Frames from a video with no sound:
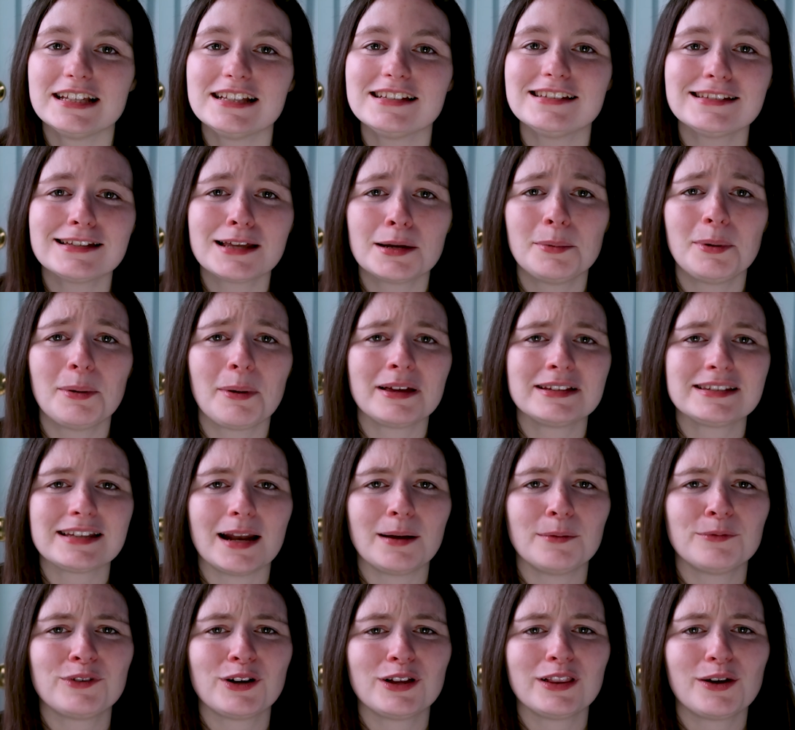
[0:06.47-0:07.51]
this is gonna be my
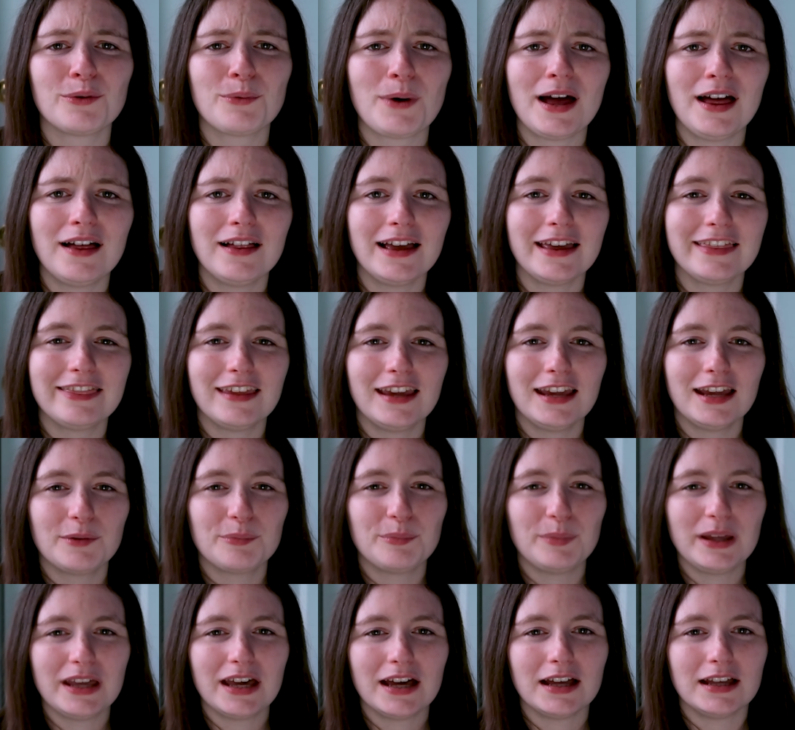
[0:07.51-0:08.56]
setup for a little while, I
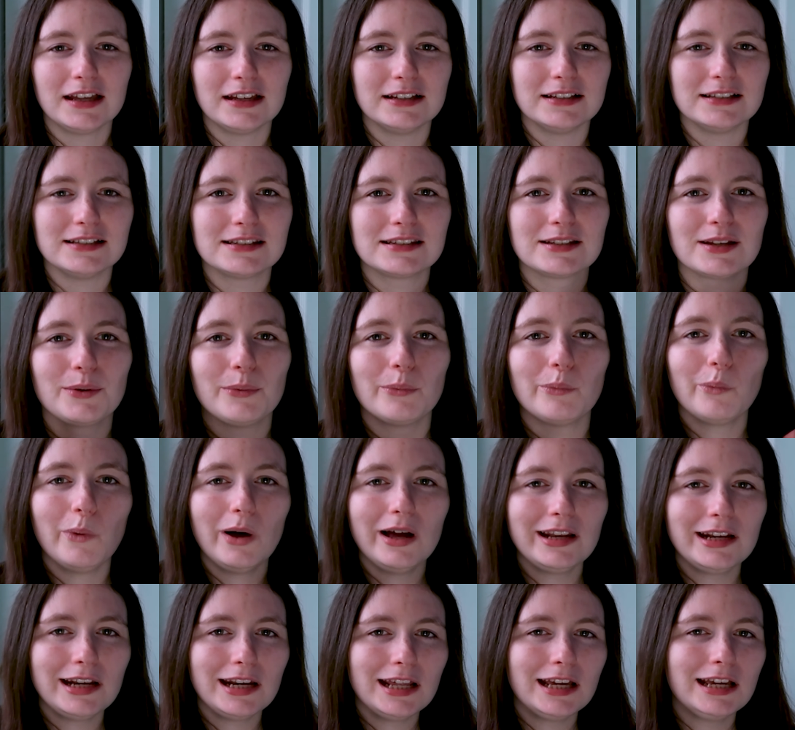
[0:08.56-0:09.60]
think, because
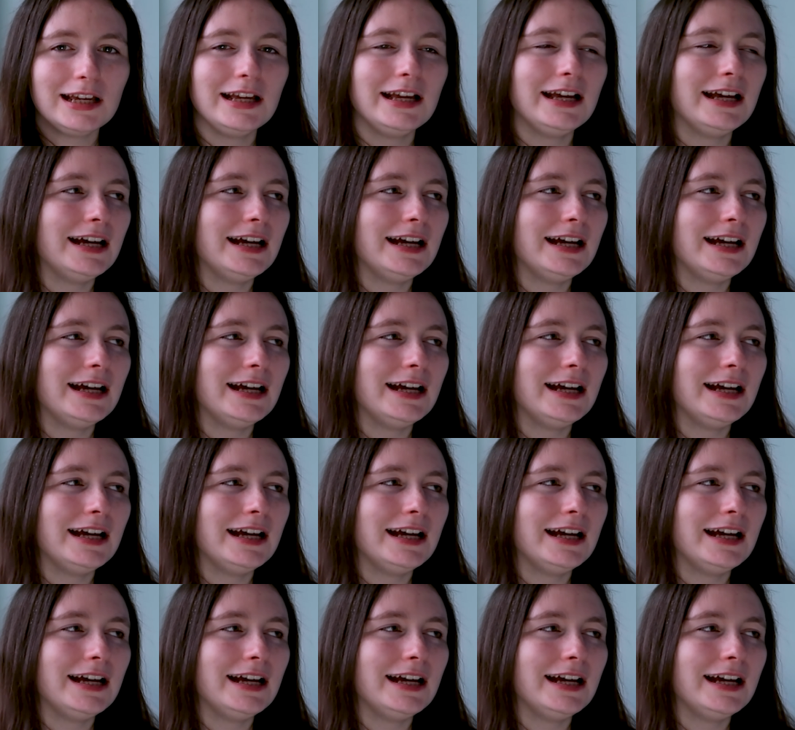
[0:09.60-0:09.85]
one,